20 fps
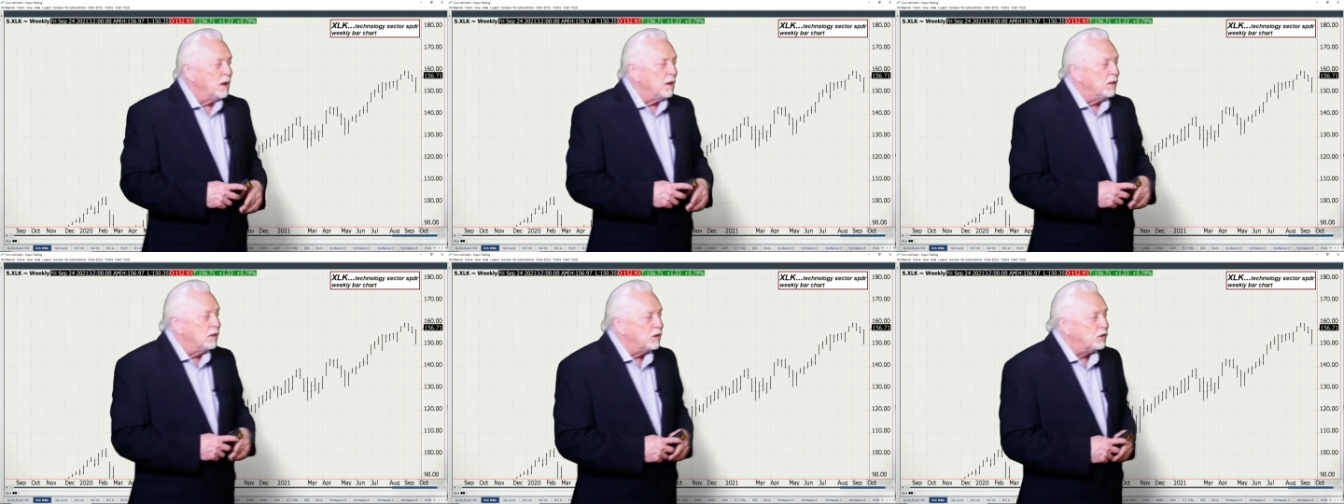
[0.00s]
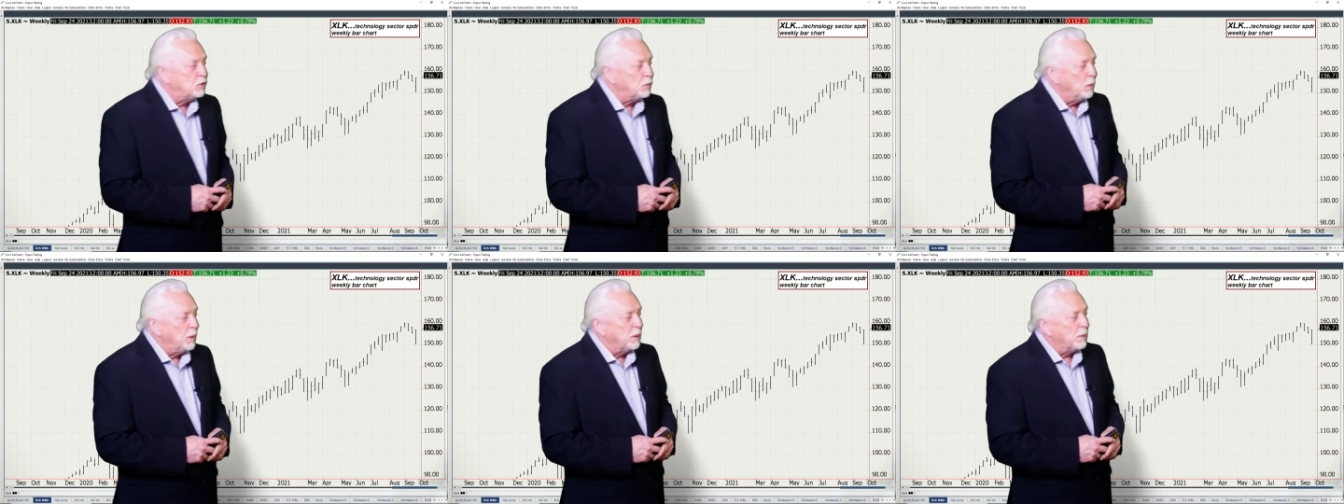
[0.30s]

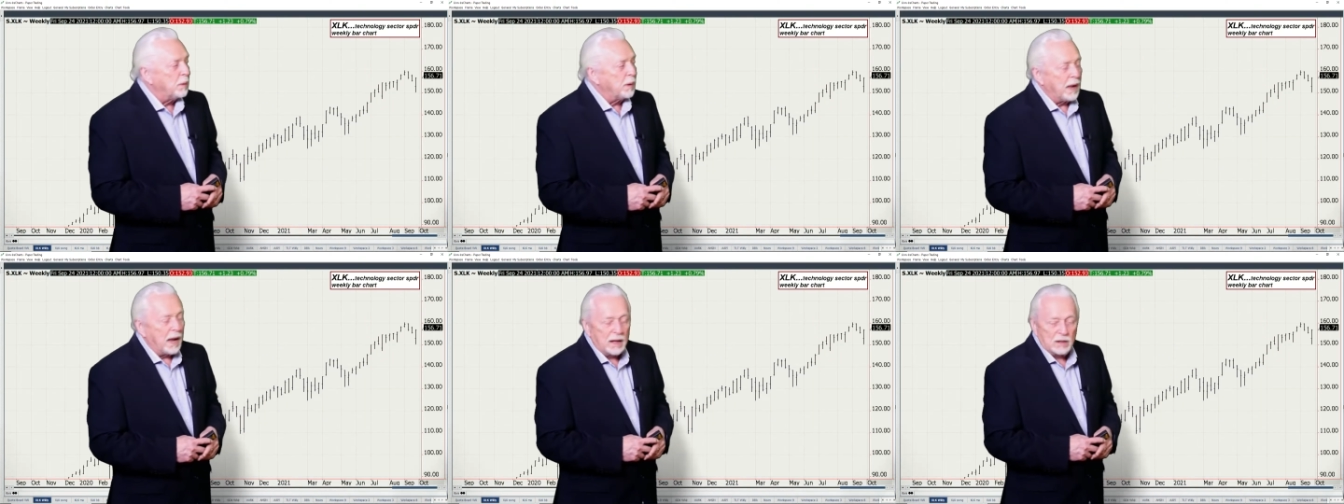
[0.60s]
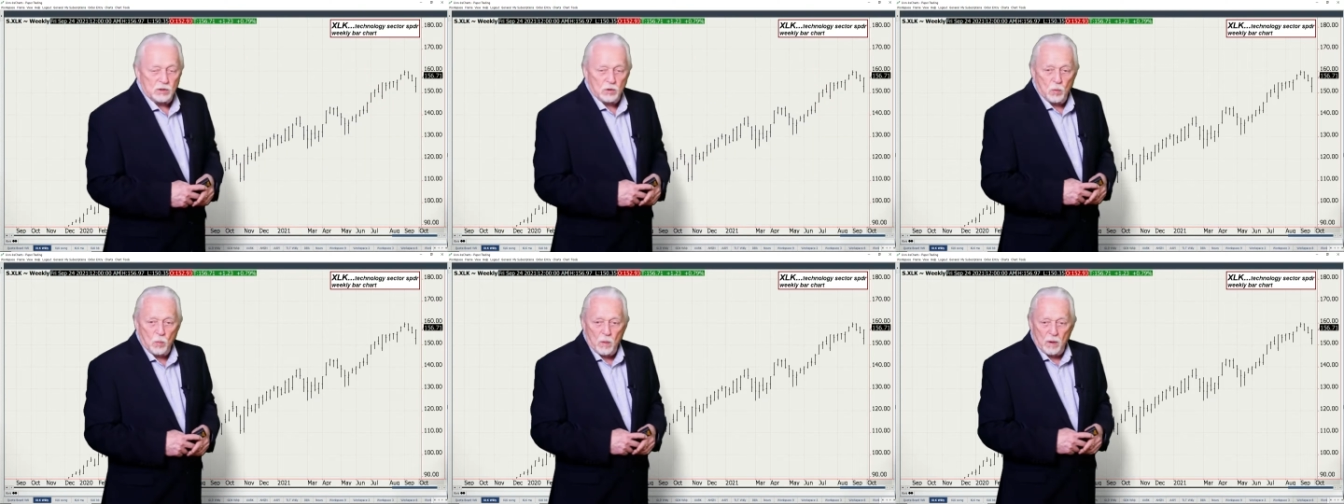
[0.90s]
This week we
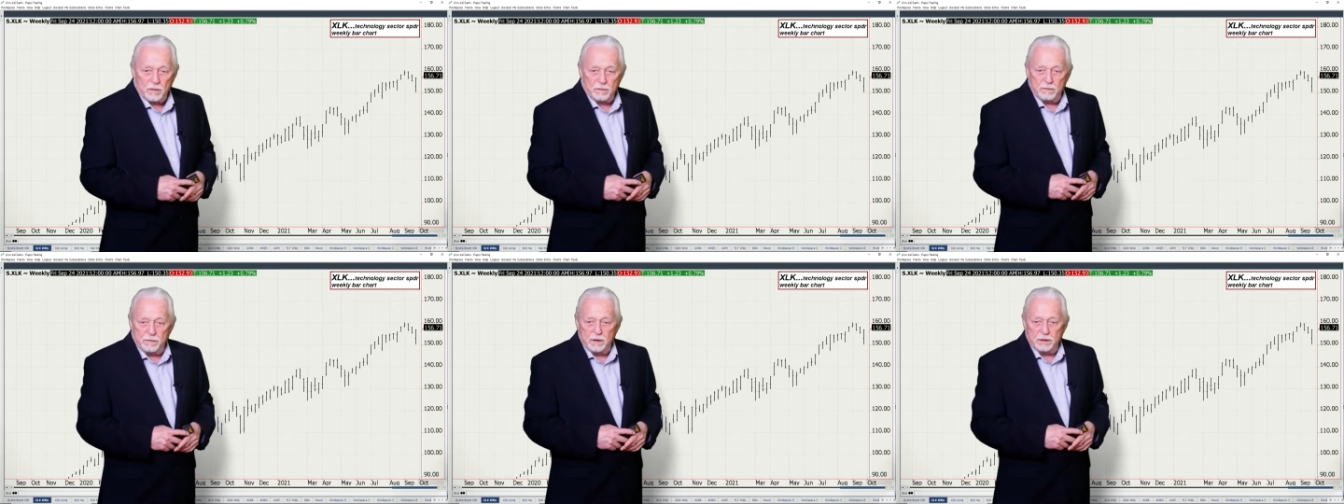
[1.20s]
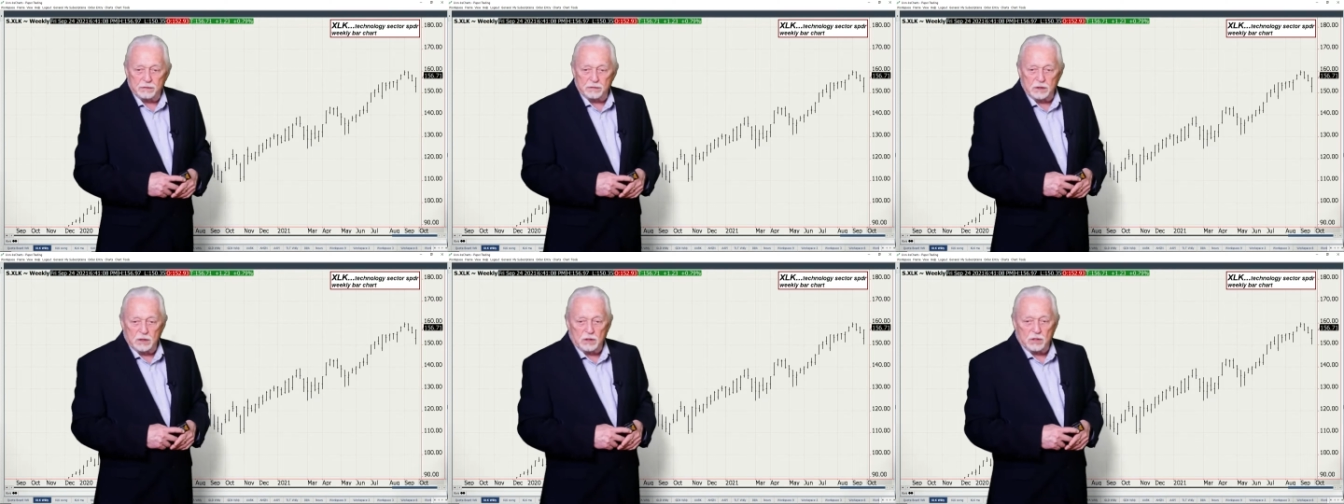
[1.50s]
got to
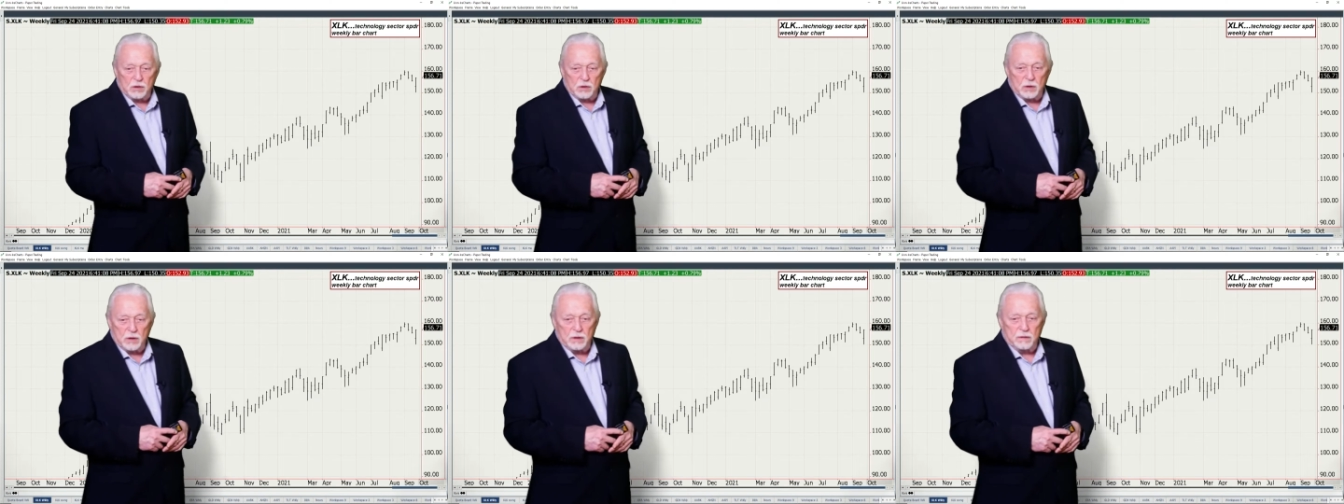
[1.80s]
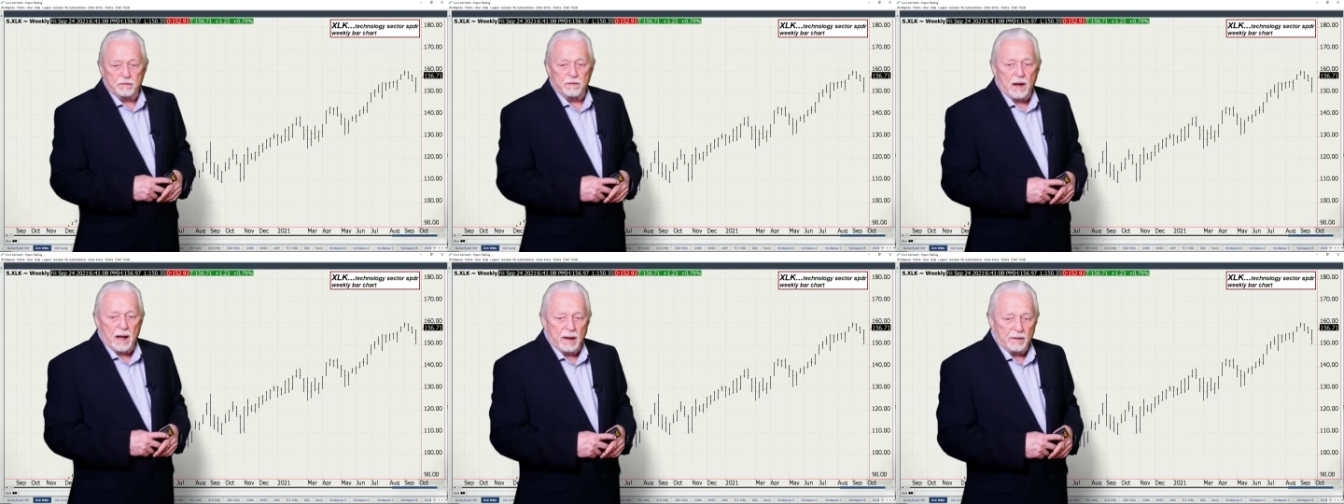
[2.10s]

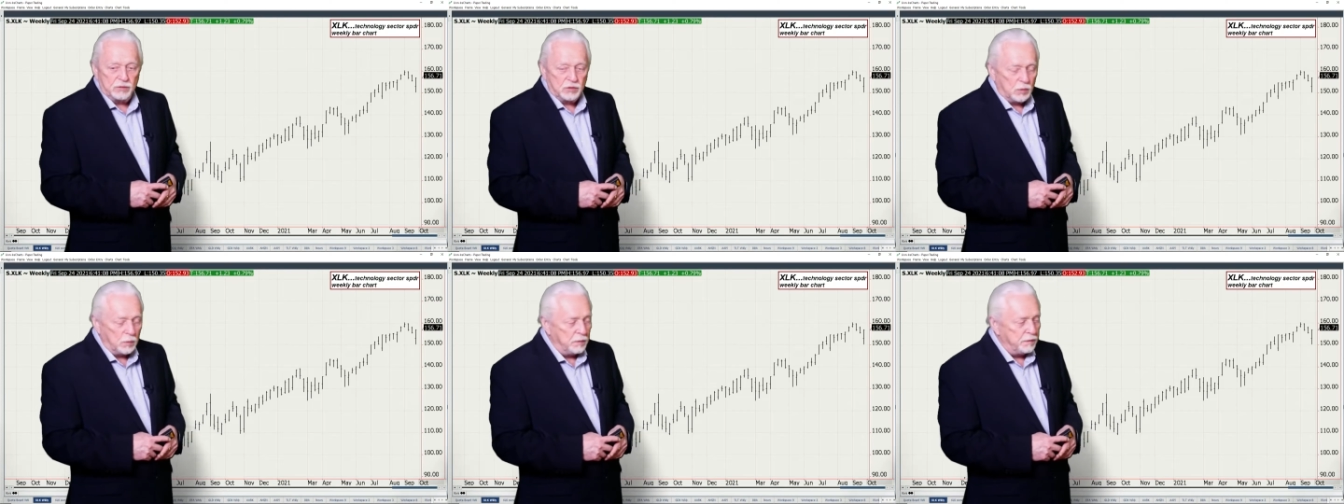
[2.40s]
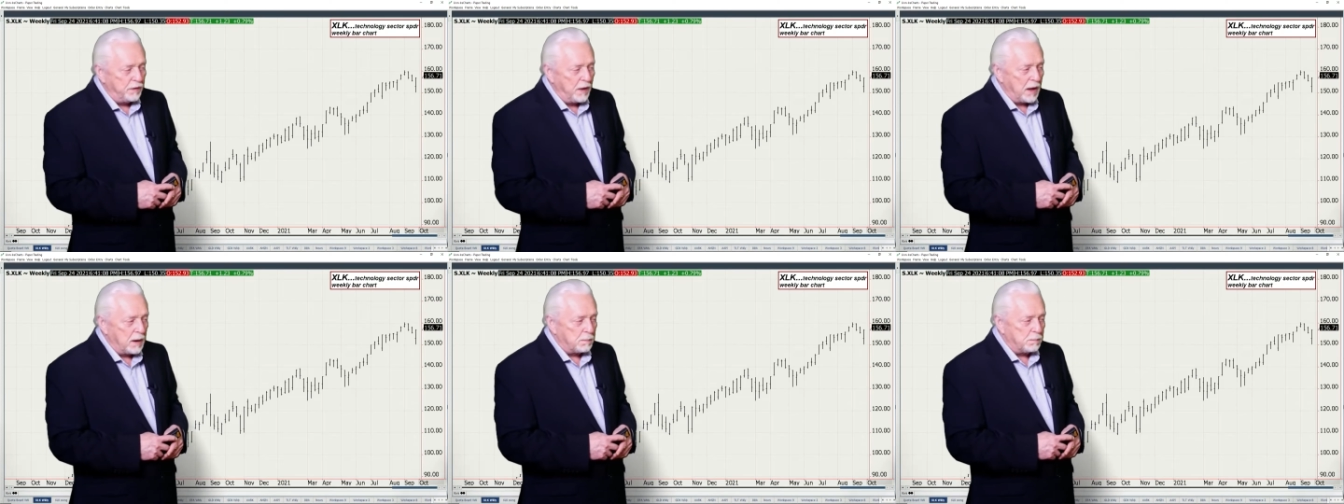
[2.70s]
150.35. So
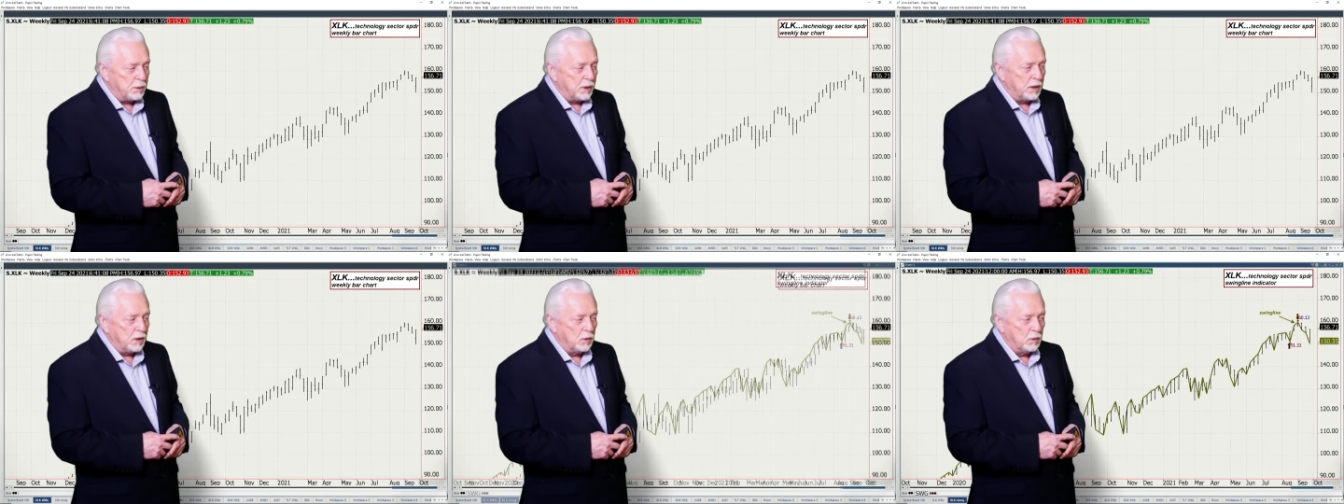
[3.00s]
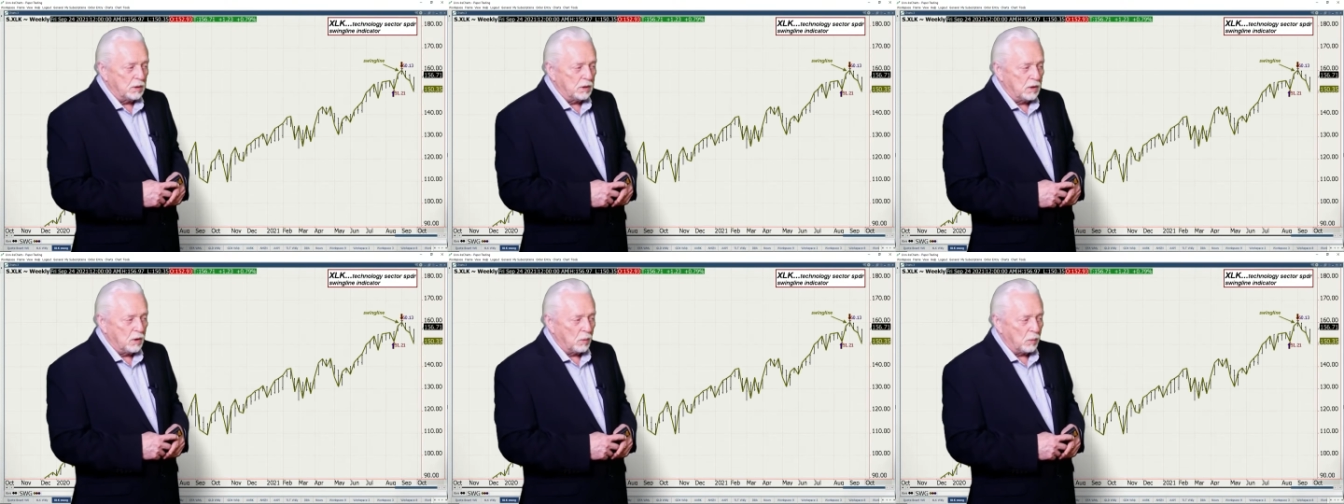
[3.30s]
we've had a pretty
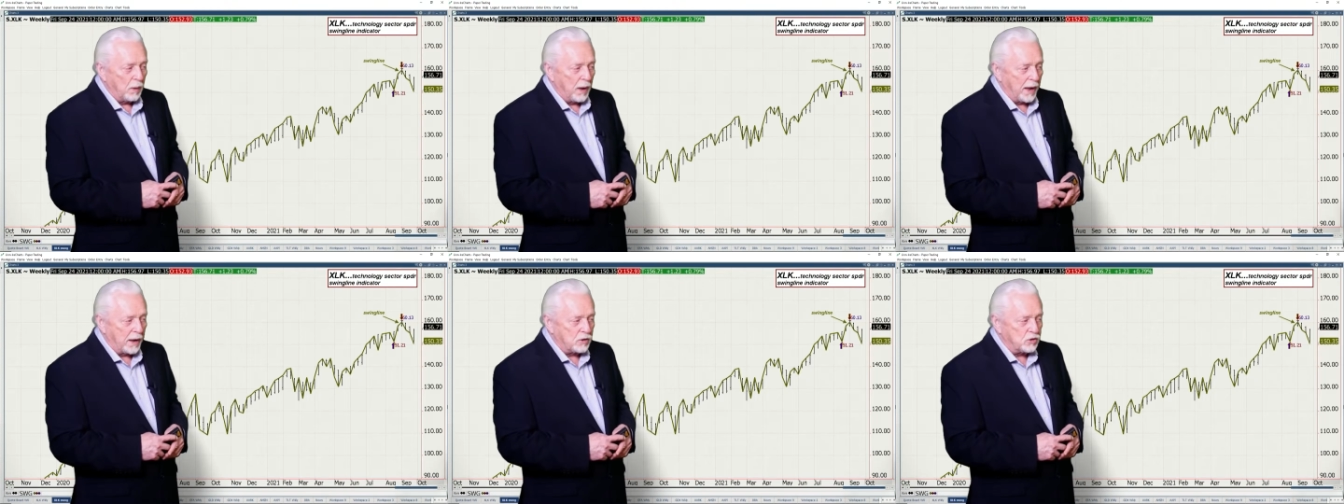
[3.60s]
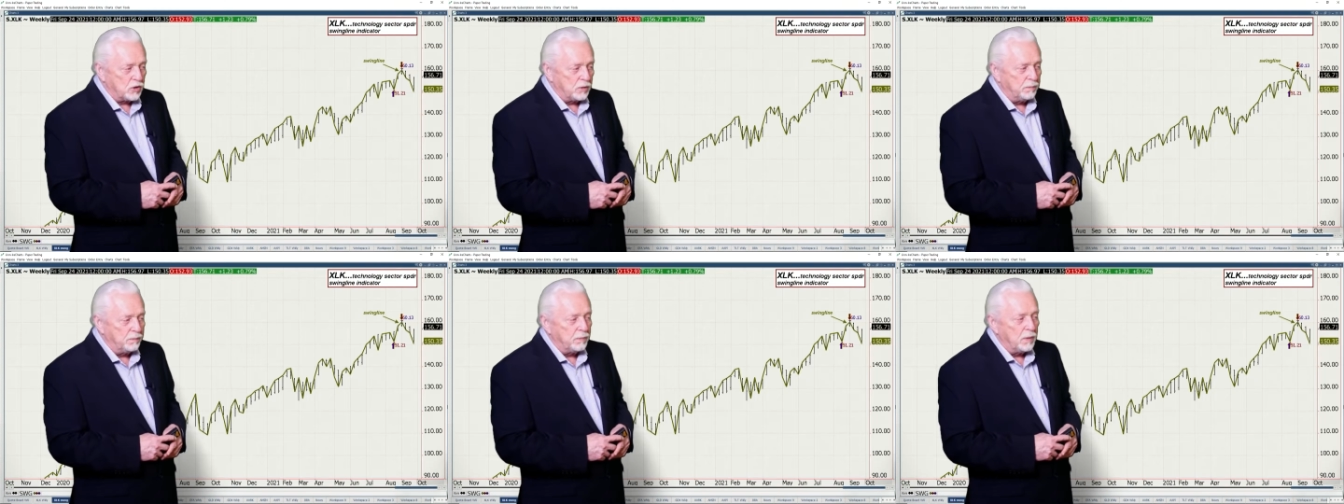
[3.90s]
good
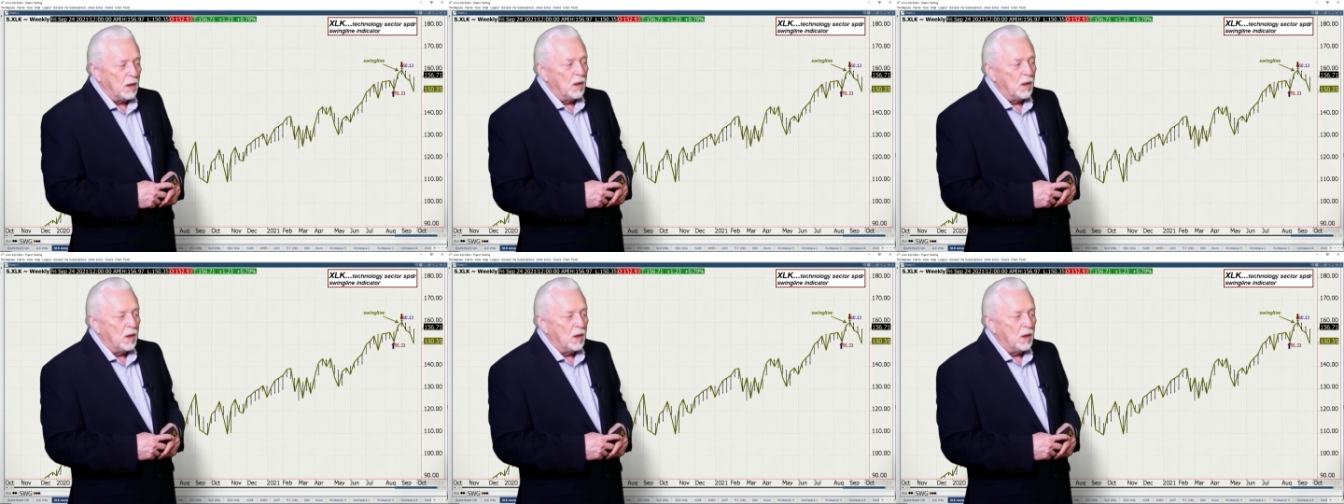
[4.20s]
correction.